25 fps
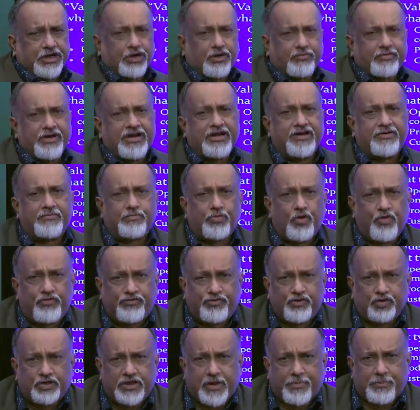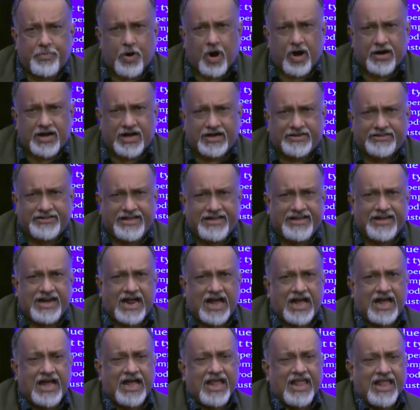know, we moved to the product
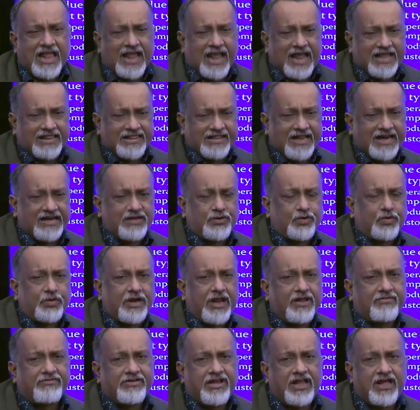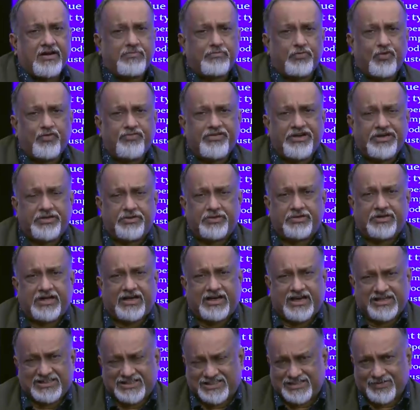era, and then today we are moving to the
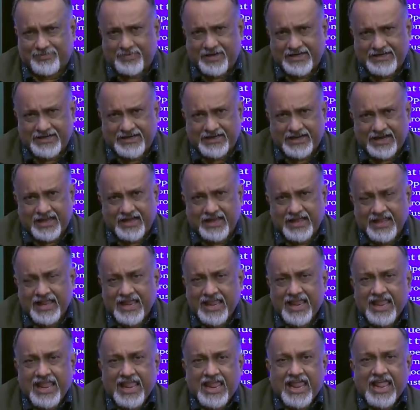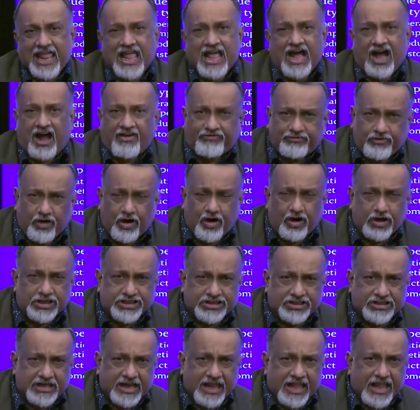customer era. Of
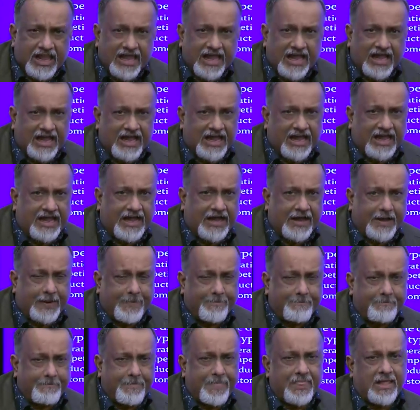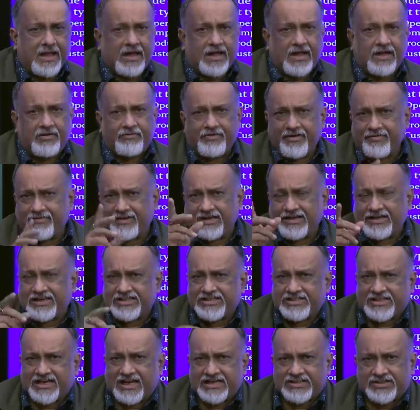course we will
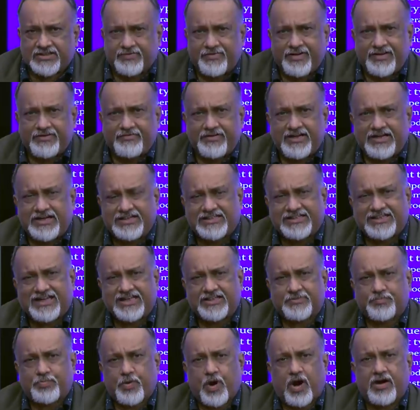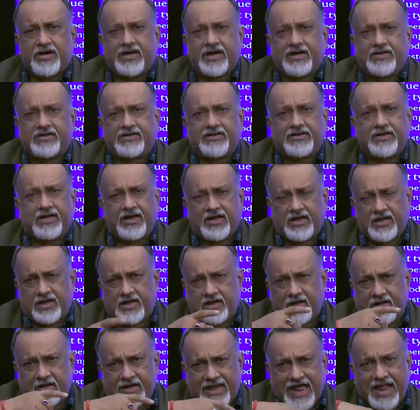discuss when we discuss product
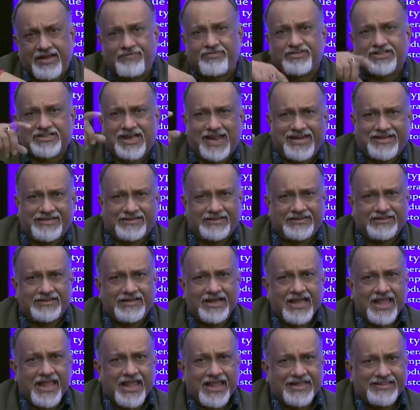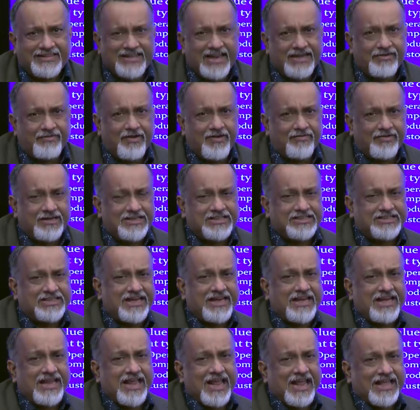life cycle, then we will
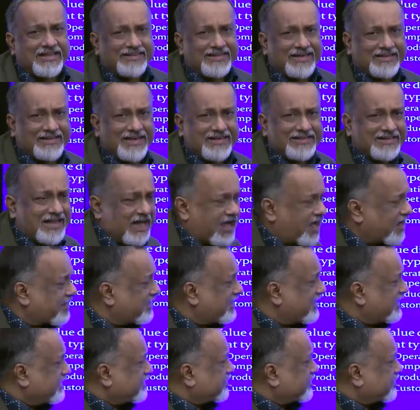see that in the early